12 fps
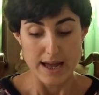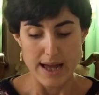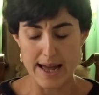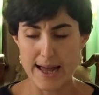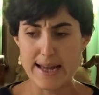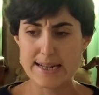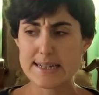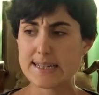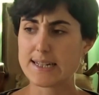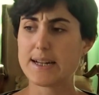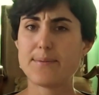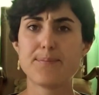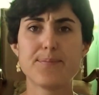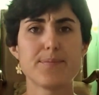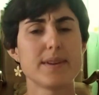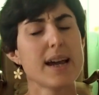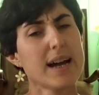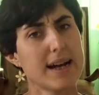And
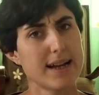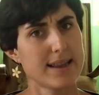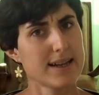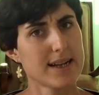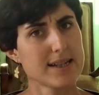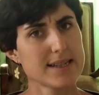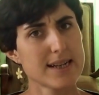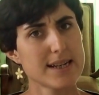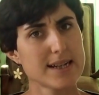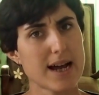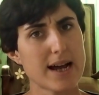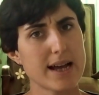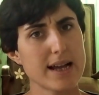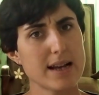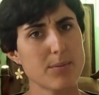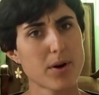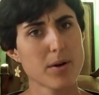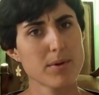yeah, I think that's it.
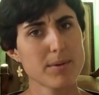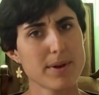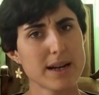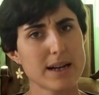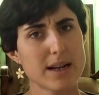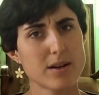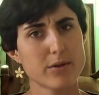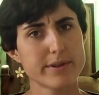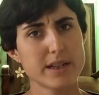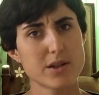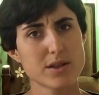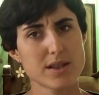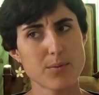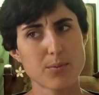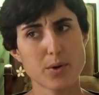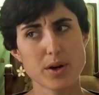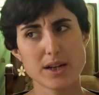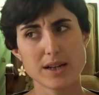I'll probably make another video at some
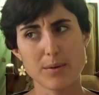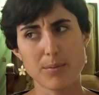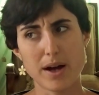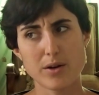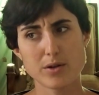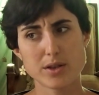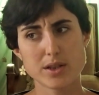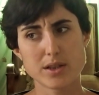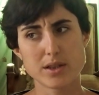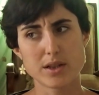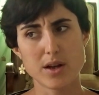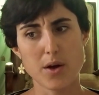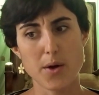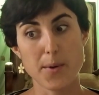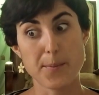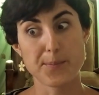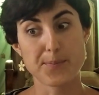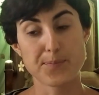point about the
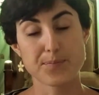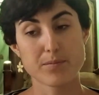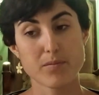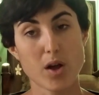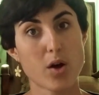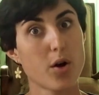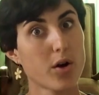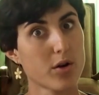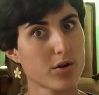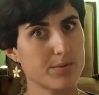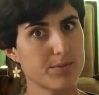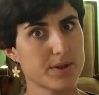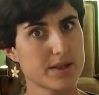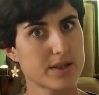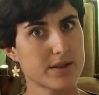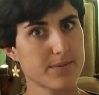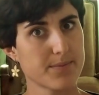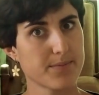
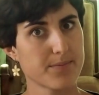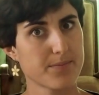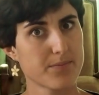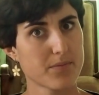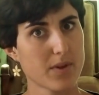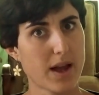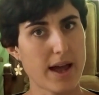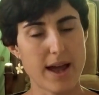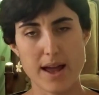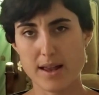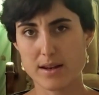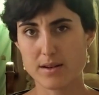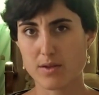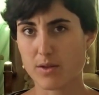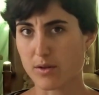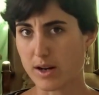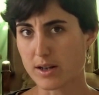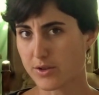herbs and
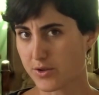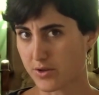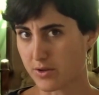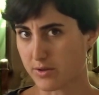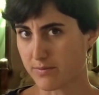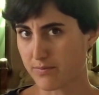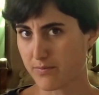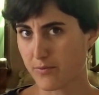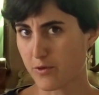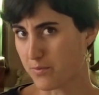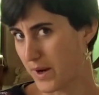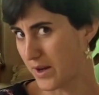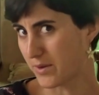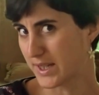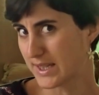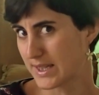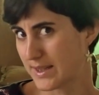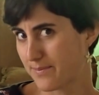their culture for
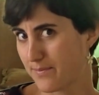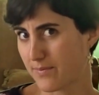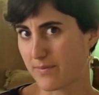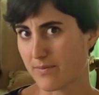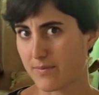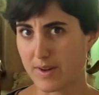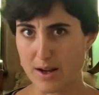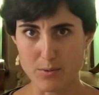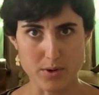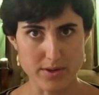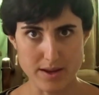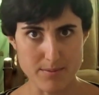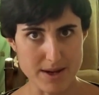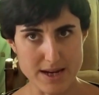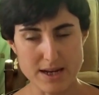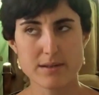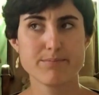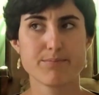Bedouins, like what they
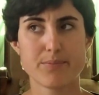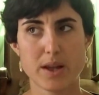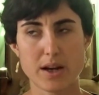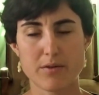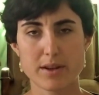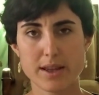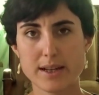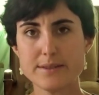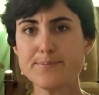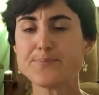mean and everything.